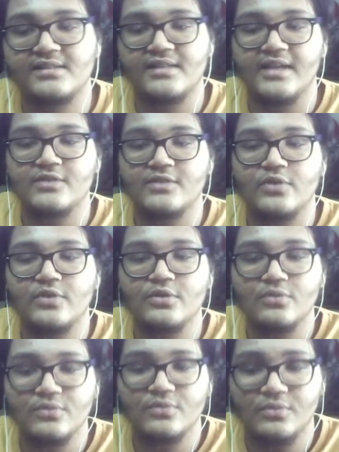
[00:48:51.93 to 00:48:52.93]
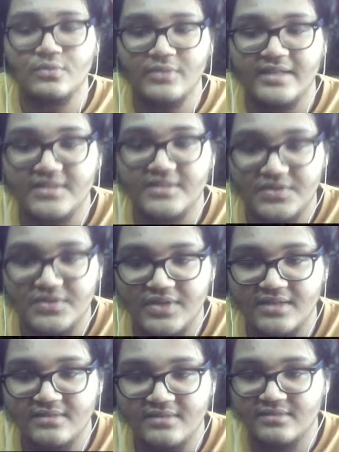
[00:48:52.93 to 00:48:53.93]
like it's going to get the
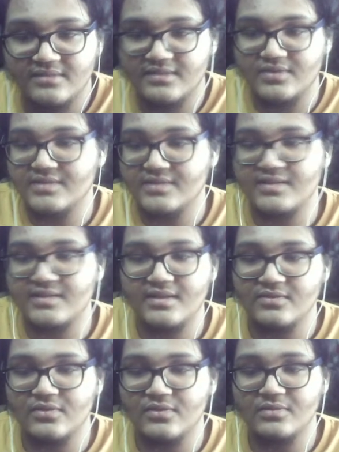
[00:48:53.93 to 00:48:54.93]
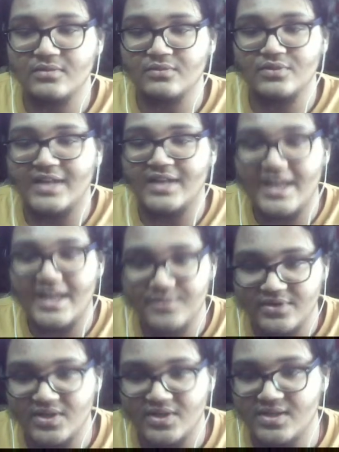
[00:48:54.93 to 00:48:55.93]
strings, as you can see, it's going through the
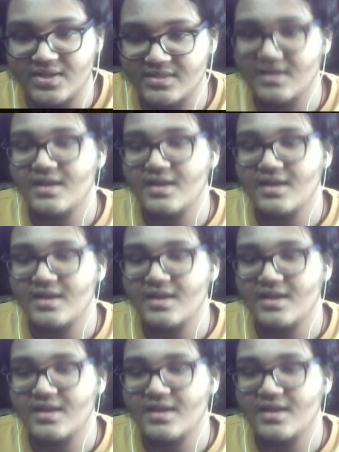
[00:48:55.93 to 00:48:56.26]
libraries,